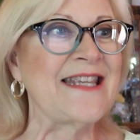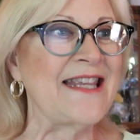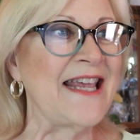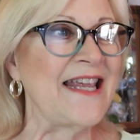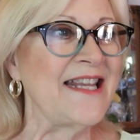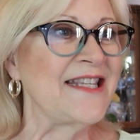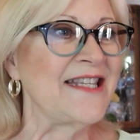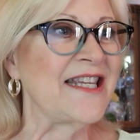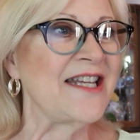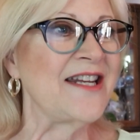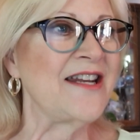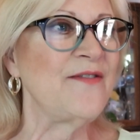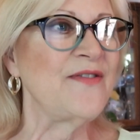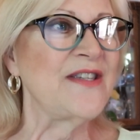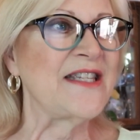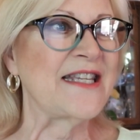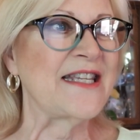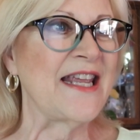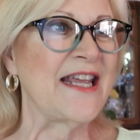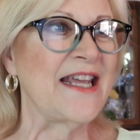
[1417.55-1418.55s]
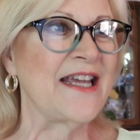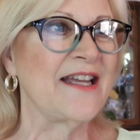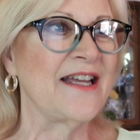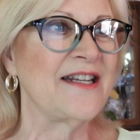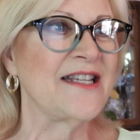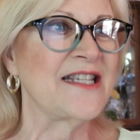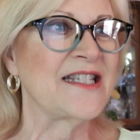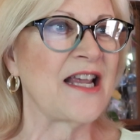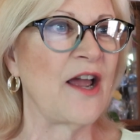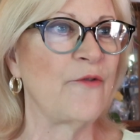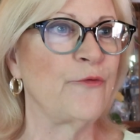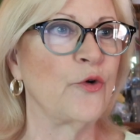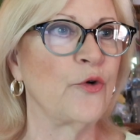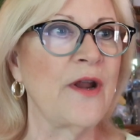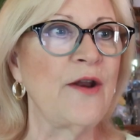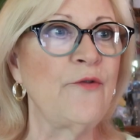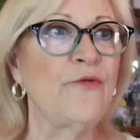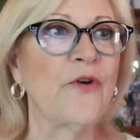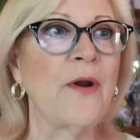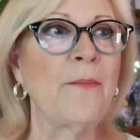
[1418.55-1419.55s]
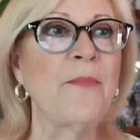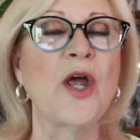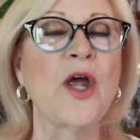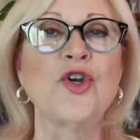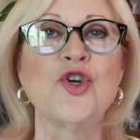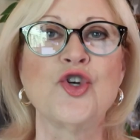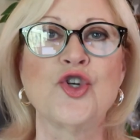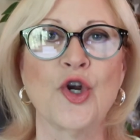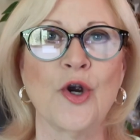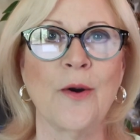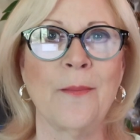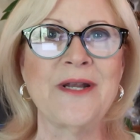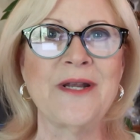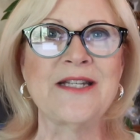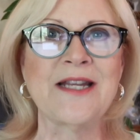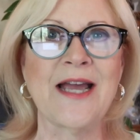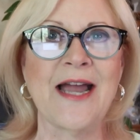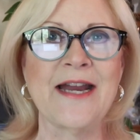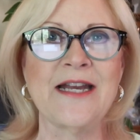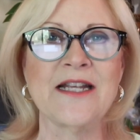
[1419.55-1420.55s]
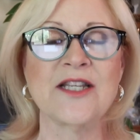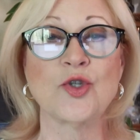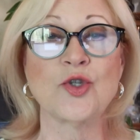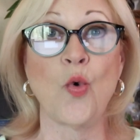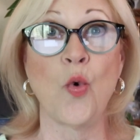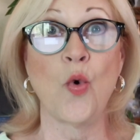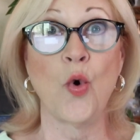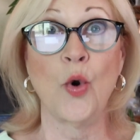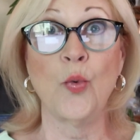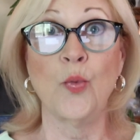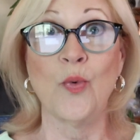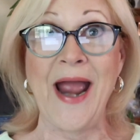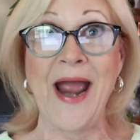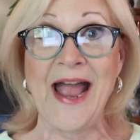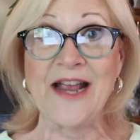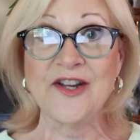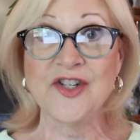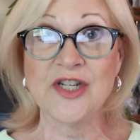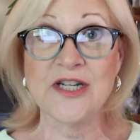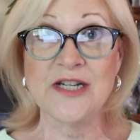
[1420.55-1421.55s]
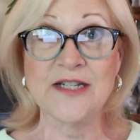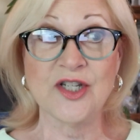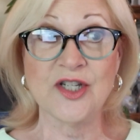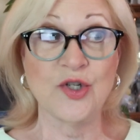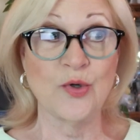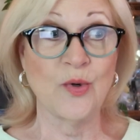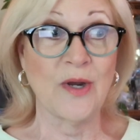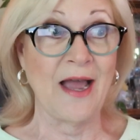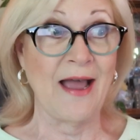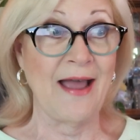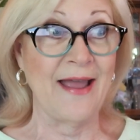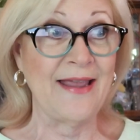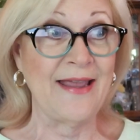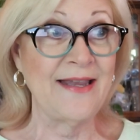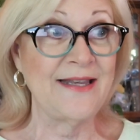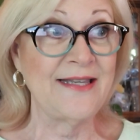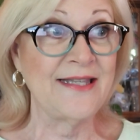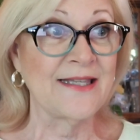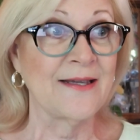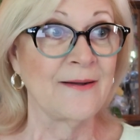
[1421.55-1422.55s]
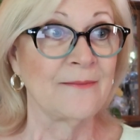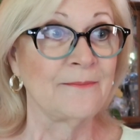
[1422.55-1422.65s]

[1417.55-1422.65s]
sensitive skin suffering from dermatitis or rashes, you guys.